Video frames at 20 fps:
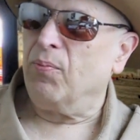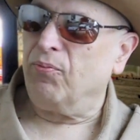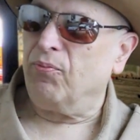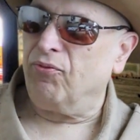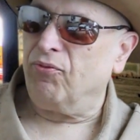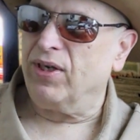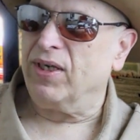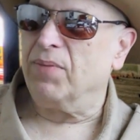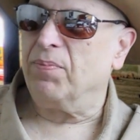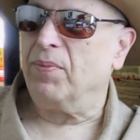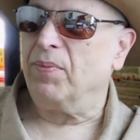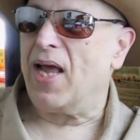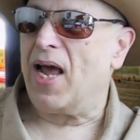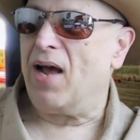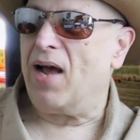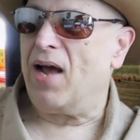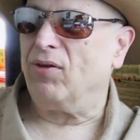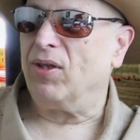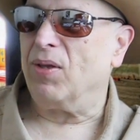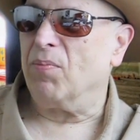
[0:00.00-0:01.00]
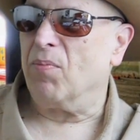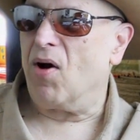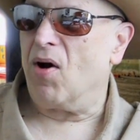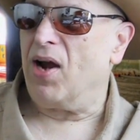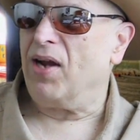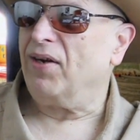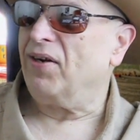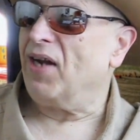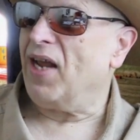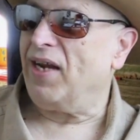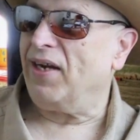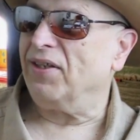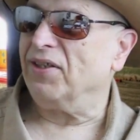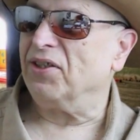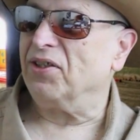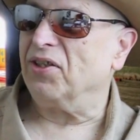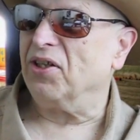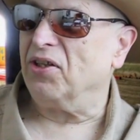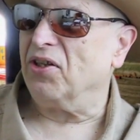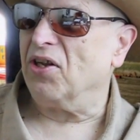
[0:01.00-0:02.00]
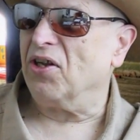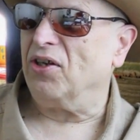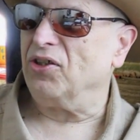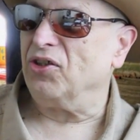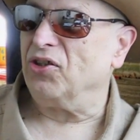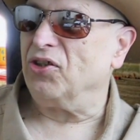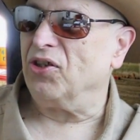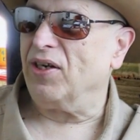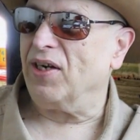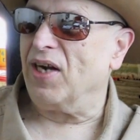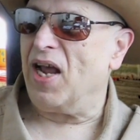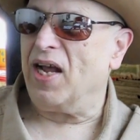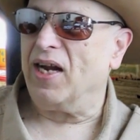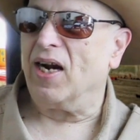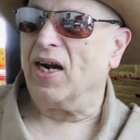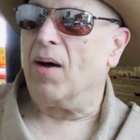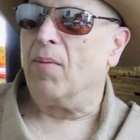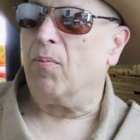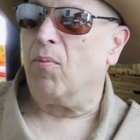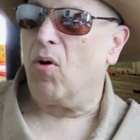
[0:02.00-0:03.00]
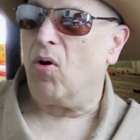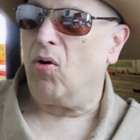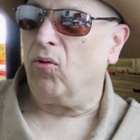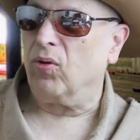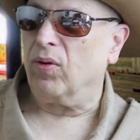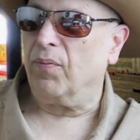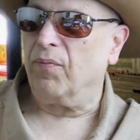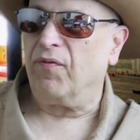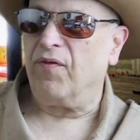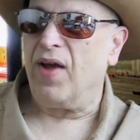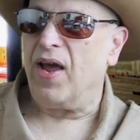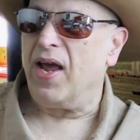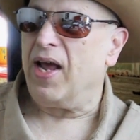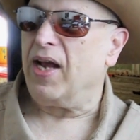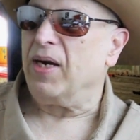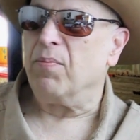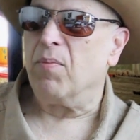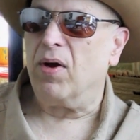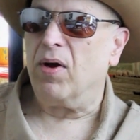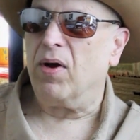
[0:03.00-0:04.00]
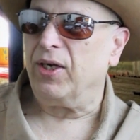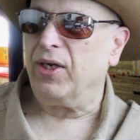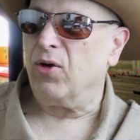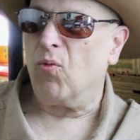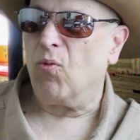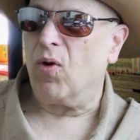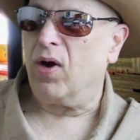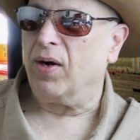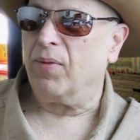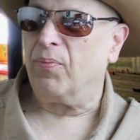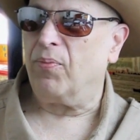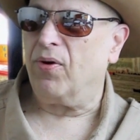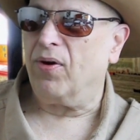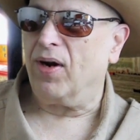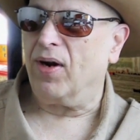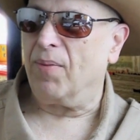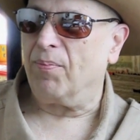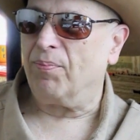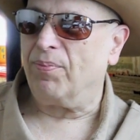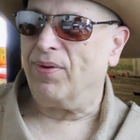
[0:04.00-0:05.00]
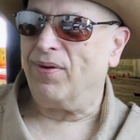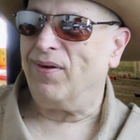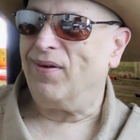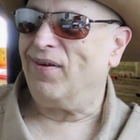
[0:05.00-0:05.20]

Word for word: bring them down to my lanes, The Dungeon, and I'll bowl them for any money you want to put up.